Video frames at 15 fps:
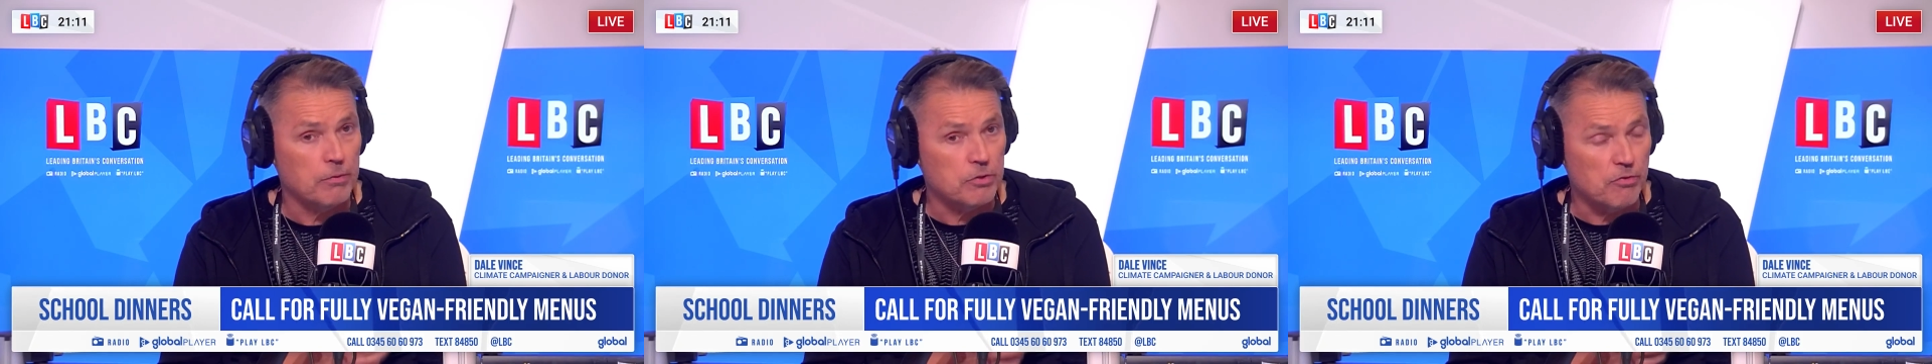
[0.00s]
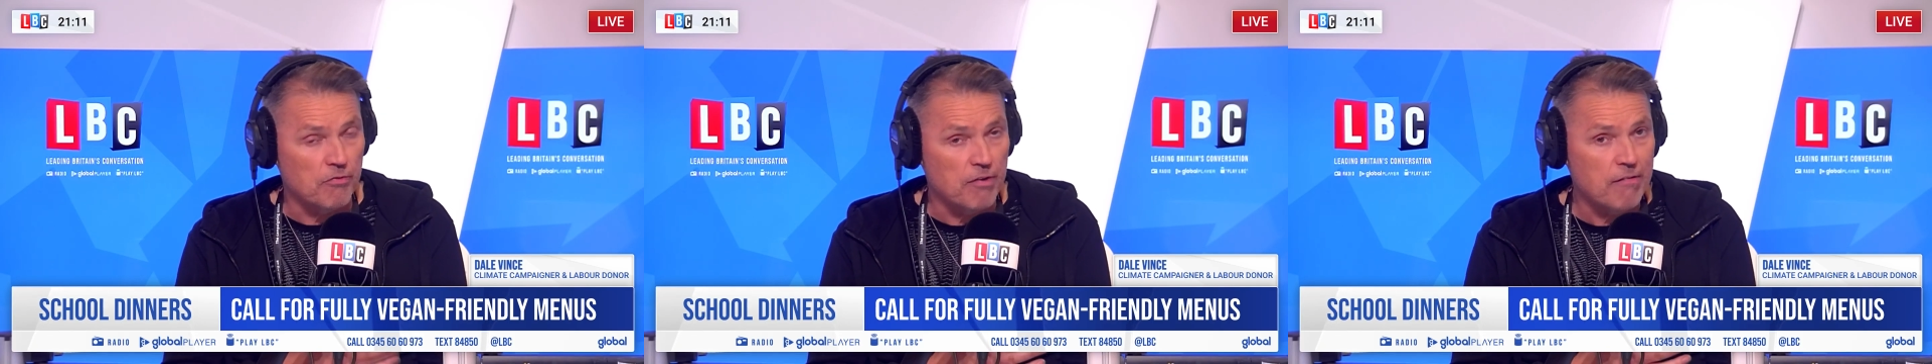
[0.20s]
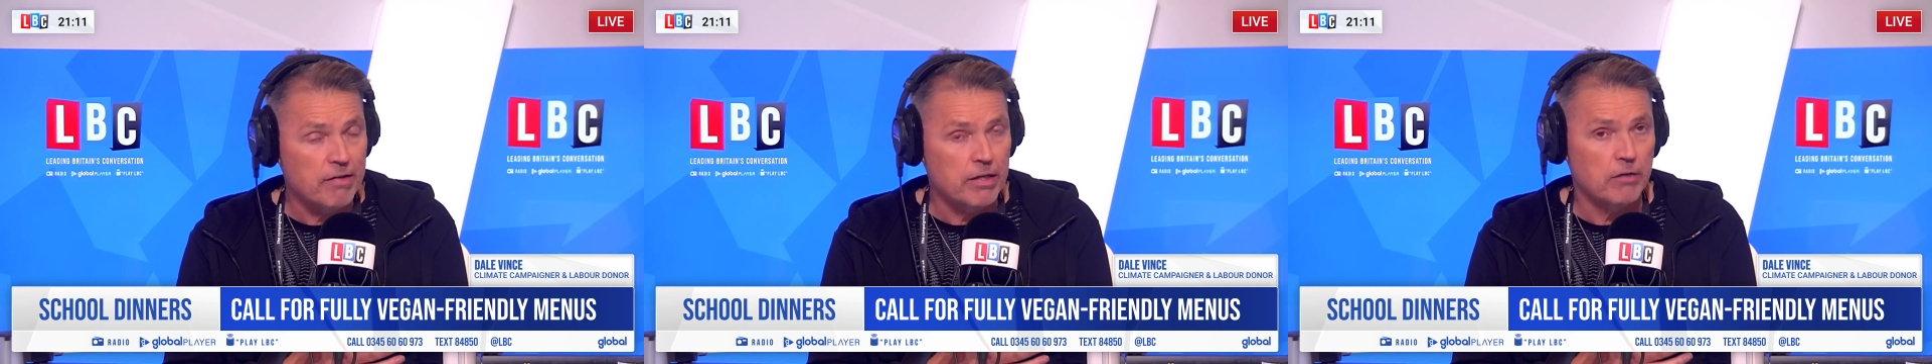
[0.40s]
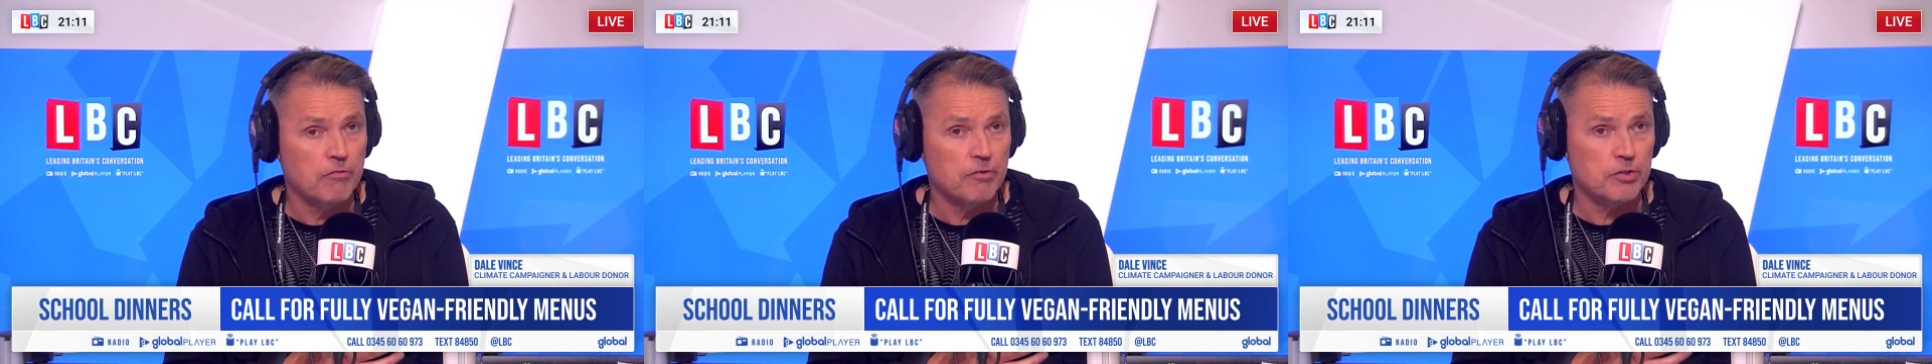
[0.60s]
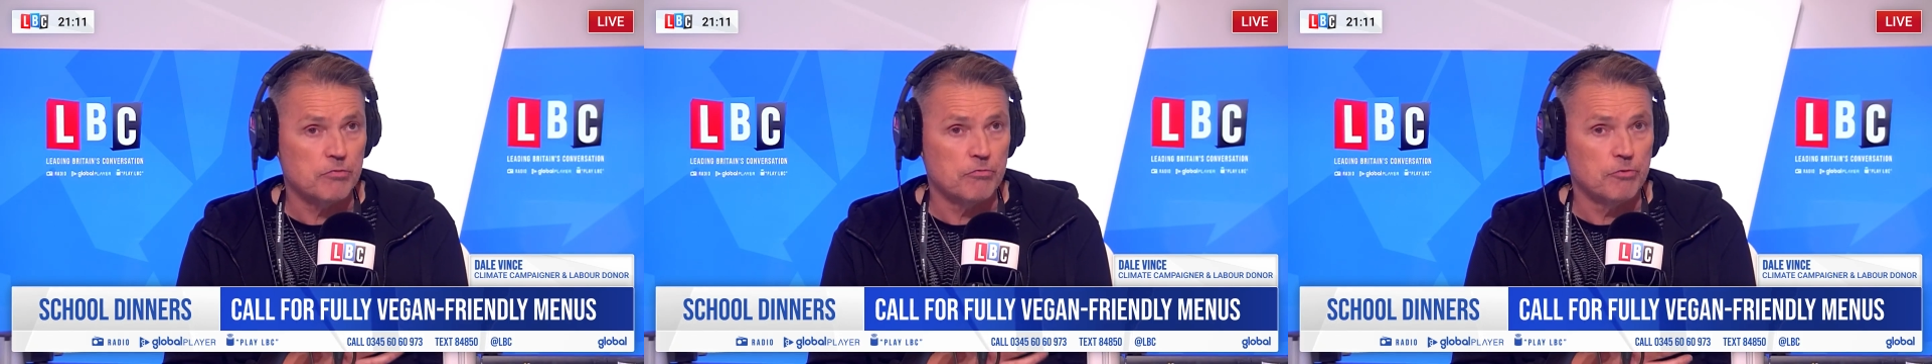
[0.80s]
It's a very
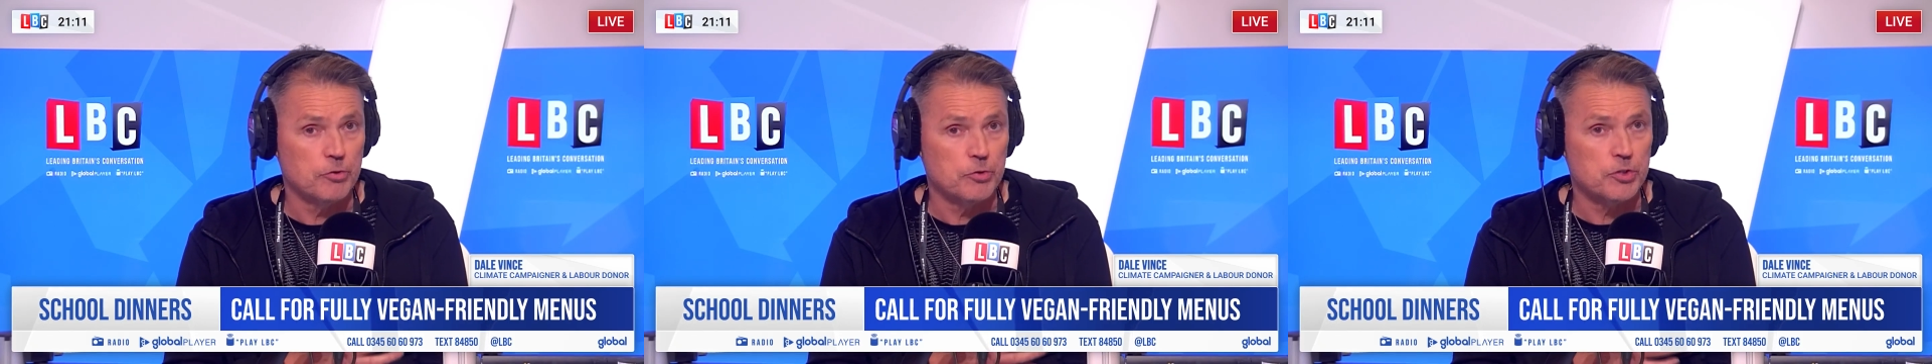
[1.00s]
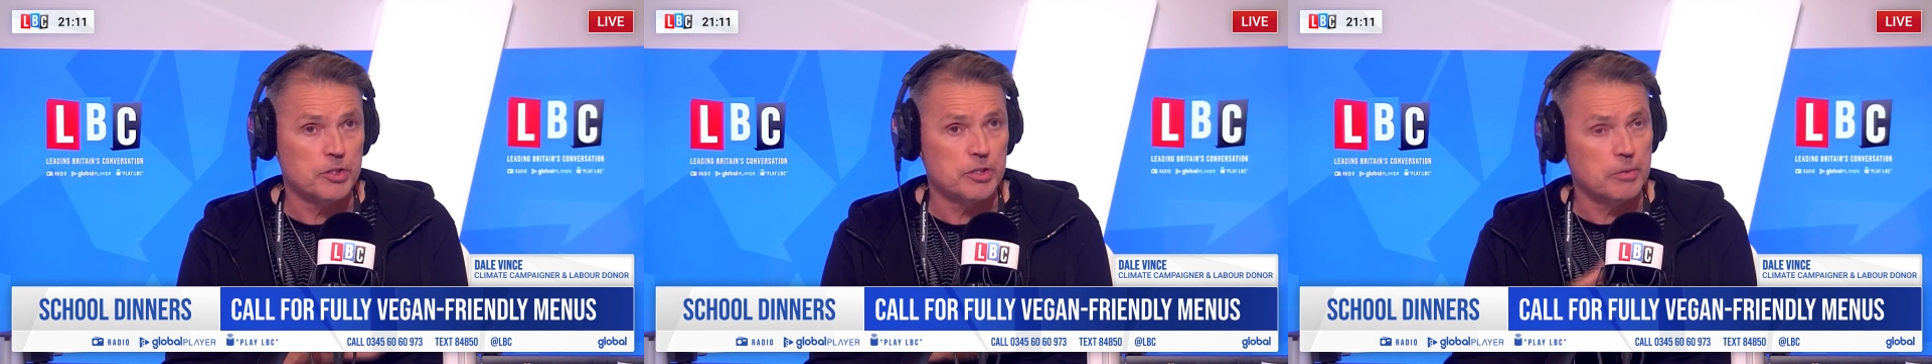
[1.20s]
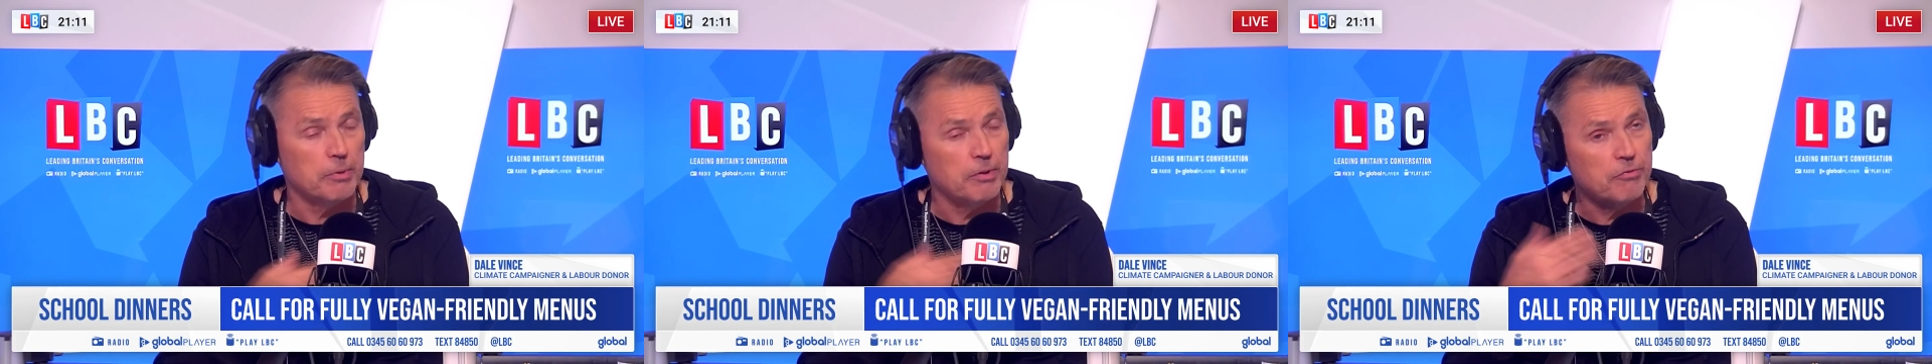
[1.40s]
inefficient food system.